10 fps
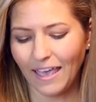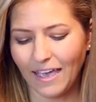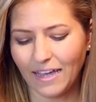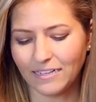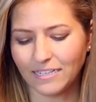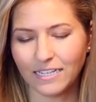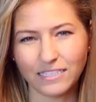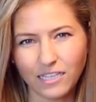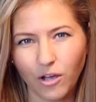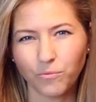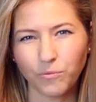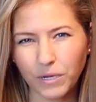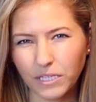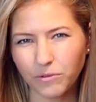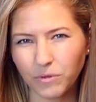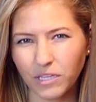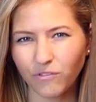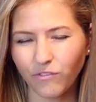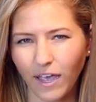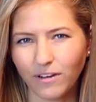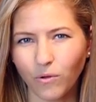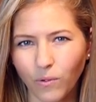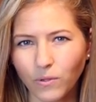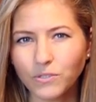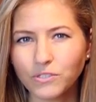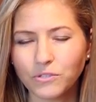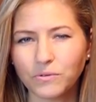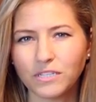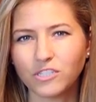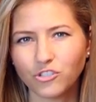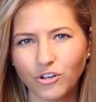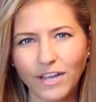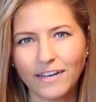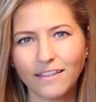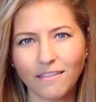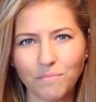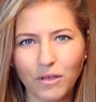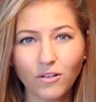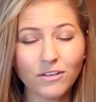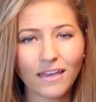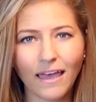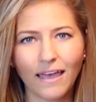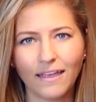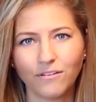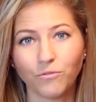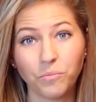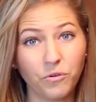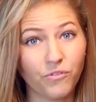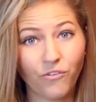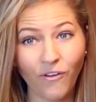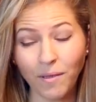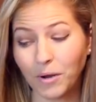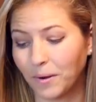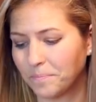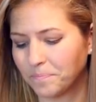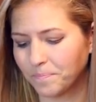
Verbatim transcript: And it's got really, really fine holes so you can strain the milk and remove the fiber.